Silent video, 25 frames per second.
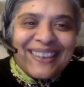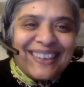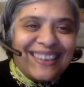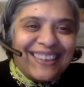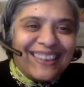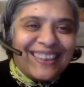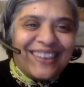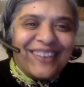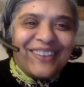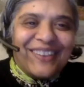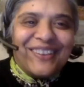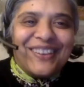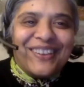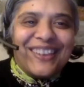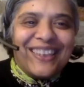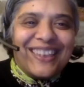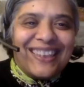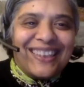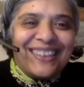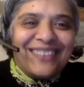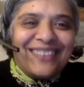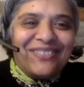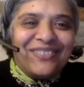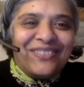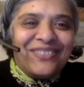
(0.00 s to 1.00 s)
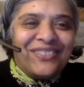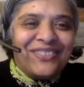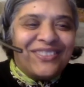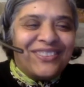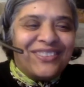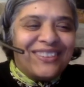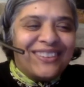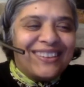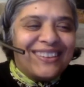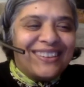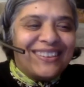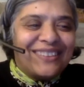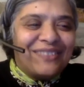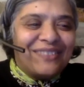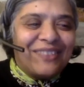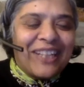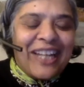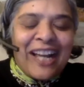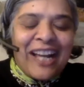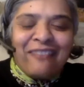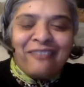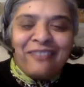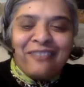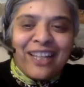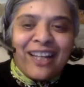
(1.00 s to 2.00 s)
Mm-hmm. You know, we
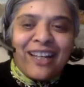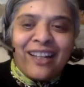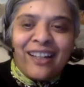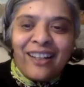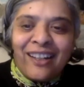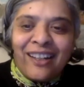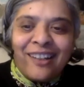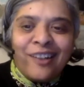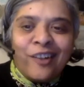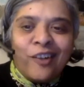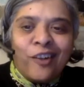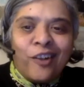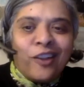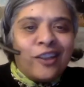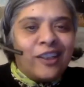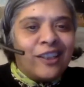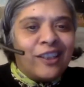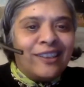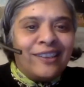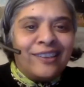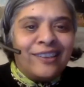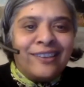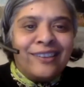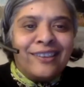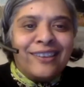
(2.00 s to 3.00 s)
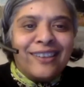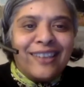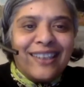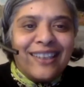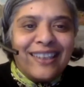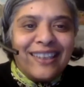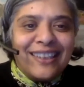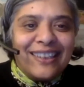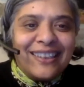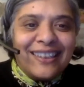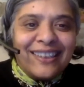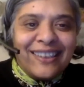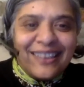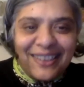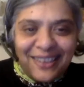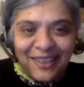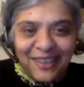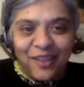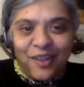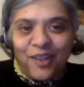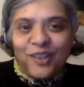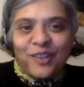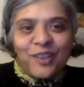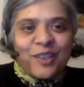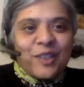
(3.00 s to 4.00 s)
have that a lot
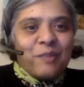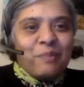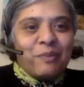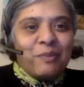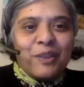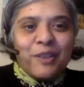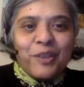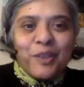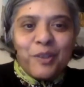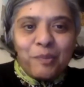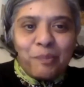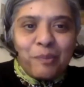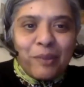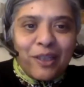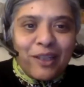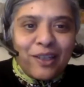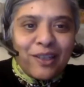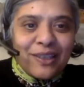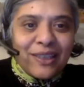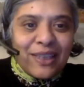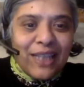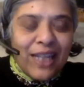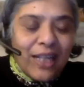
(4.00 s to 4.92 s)
on spiritual paths.